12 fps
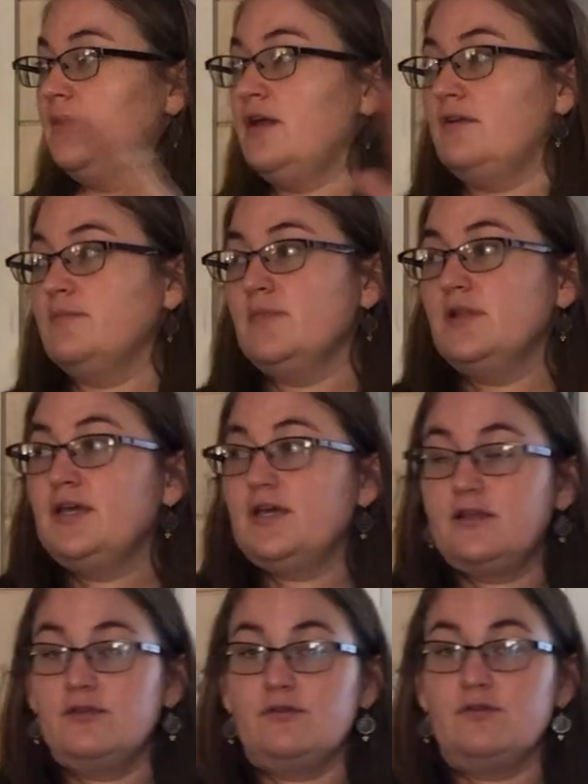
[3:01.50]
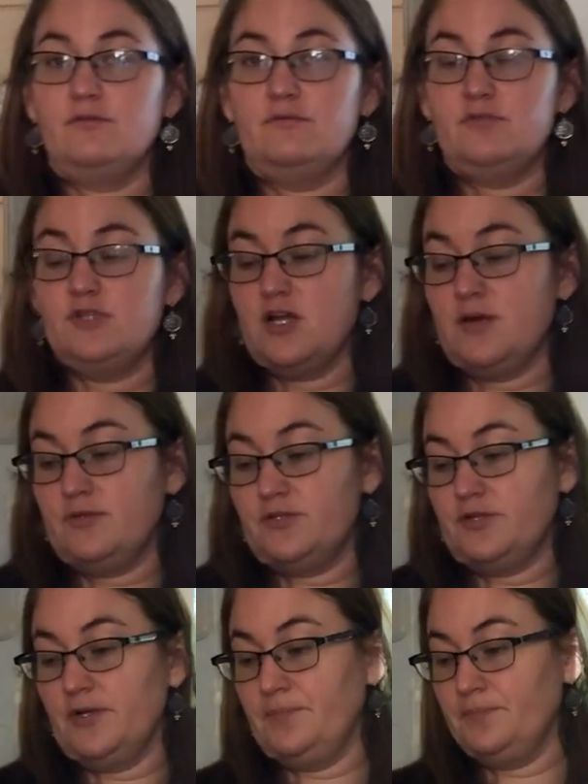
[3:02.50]
and the molecular
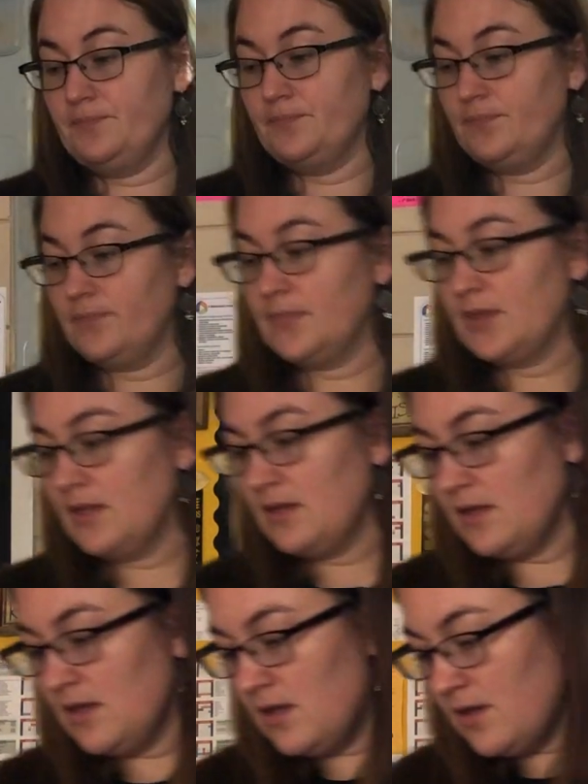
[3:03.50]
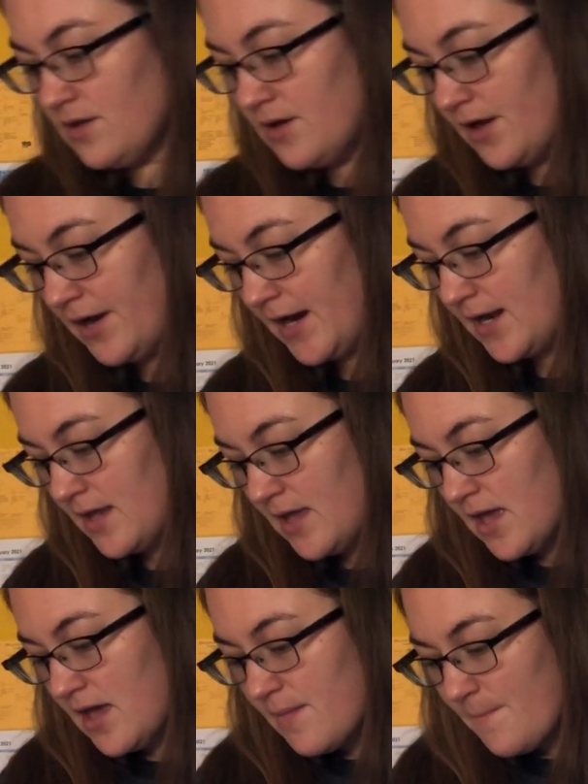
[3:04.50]
geometry. All right,
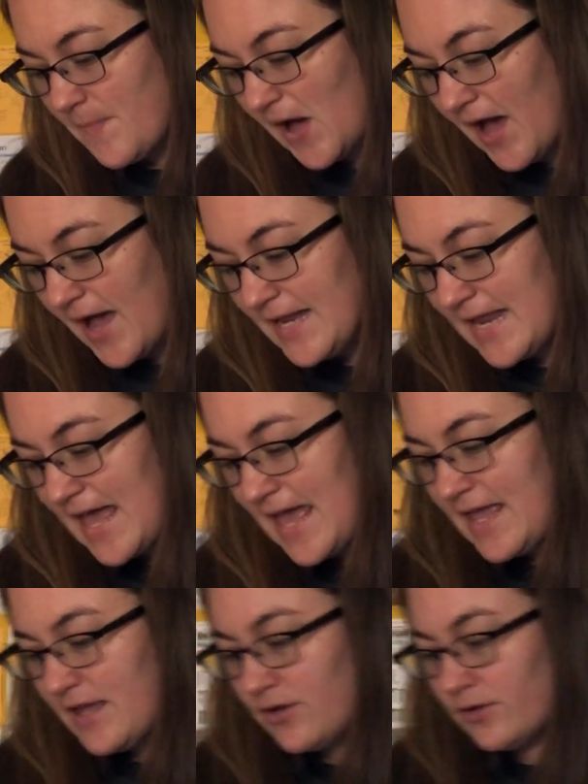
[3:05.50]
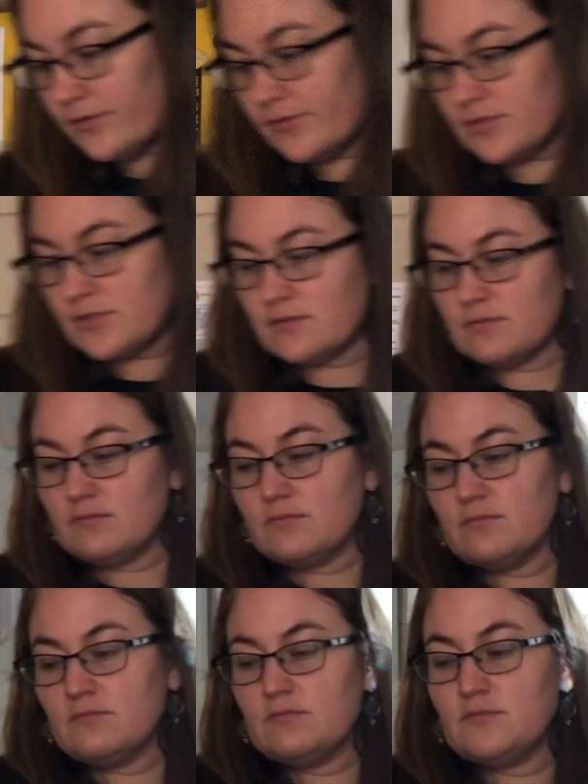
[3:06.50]
bond angles.
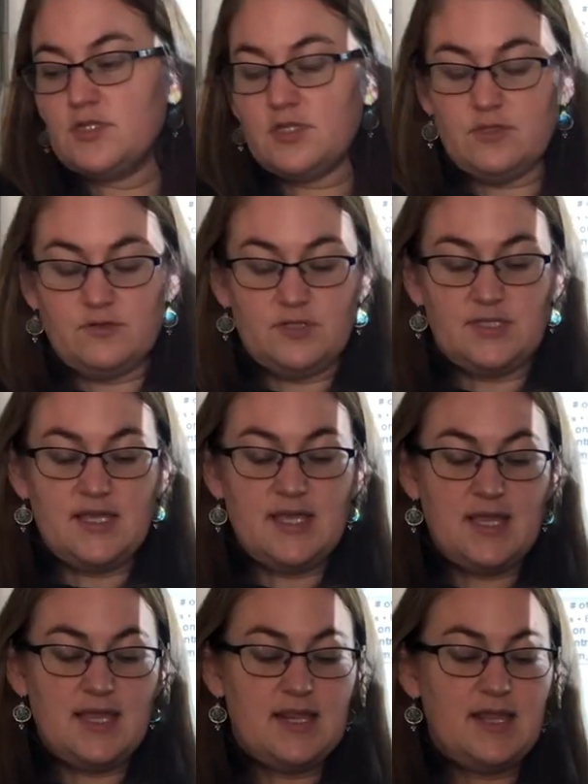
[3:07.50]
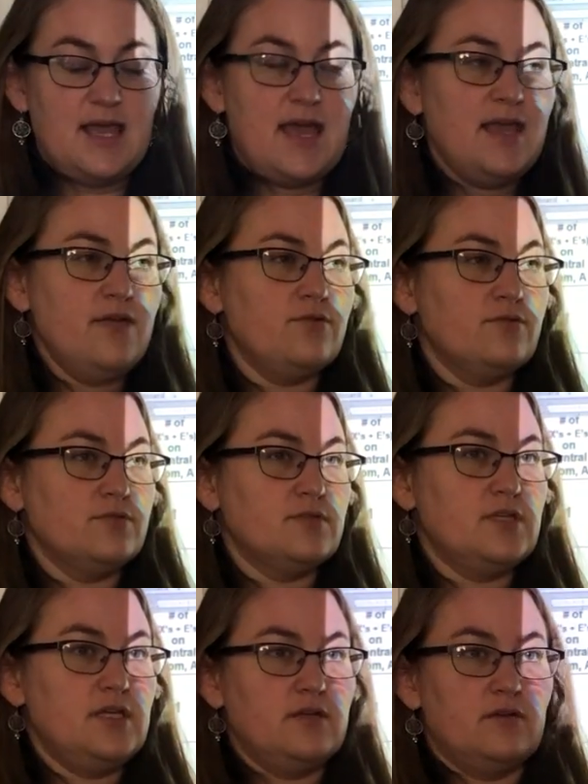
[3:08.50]
Do you see any angles
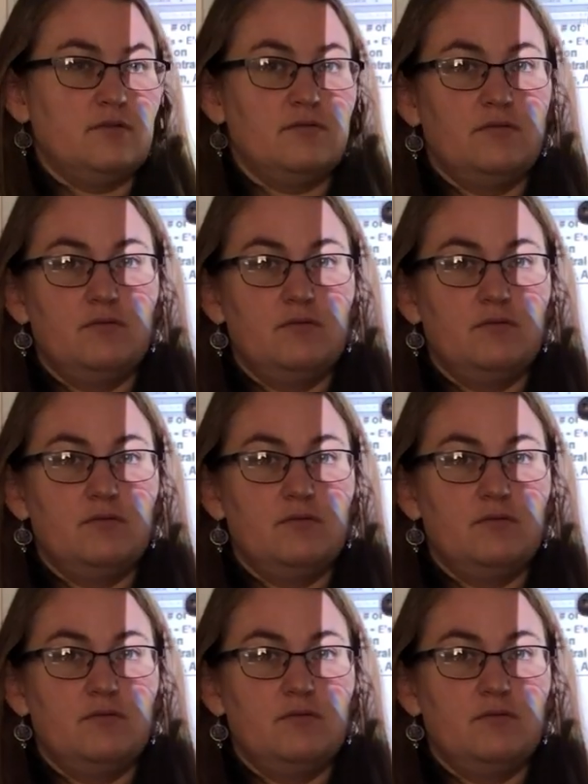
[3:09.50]
here?